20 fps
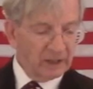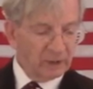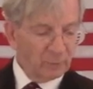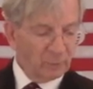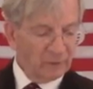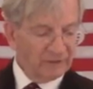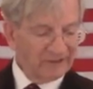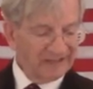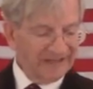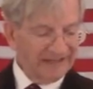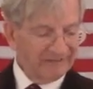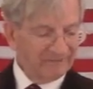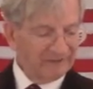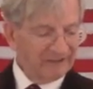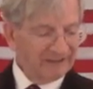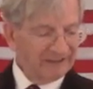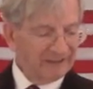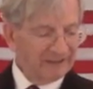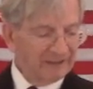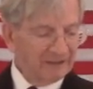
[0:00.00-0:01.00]
what
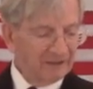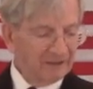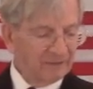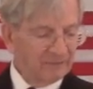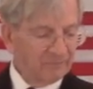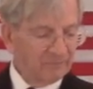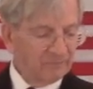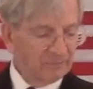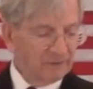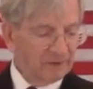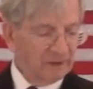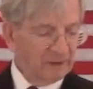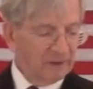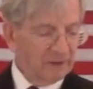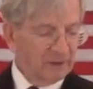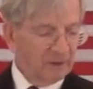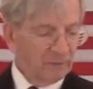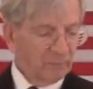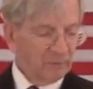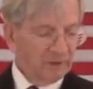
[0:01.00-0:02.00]
David did
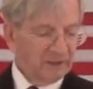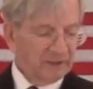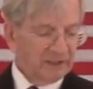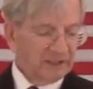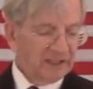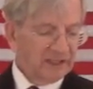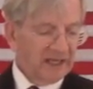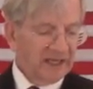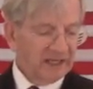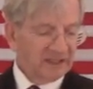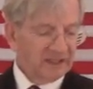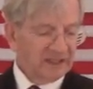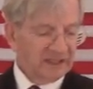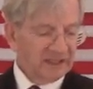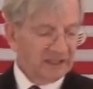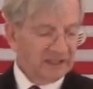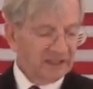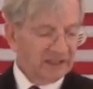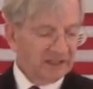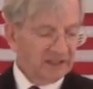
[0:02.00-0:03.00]
when he had
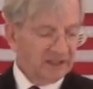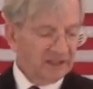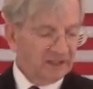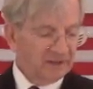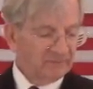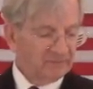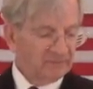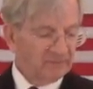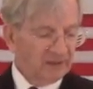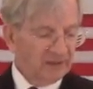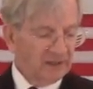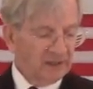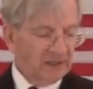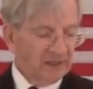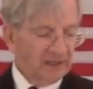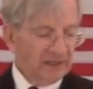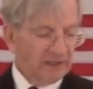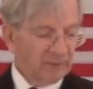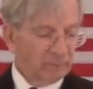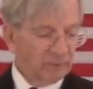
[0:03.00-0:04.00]
need
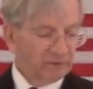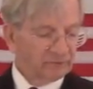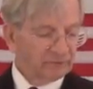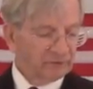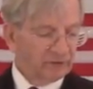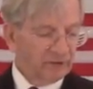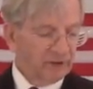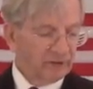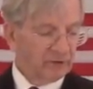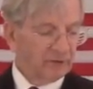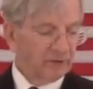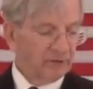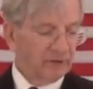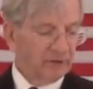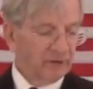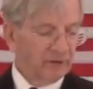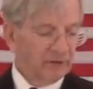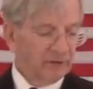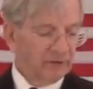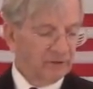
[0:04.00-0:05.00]
and wasn't
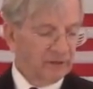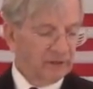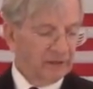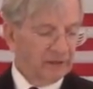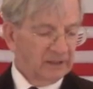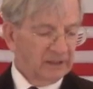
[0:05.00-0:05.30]
hungered?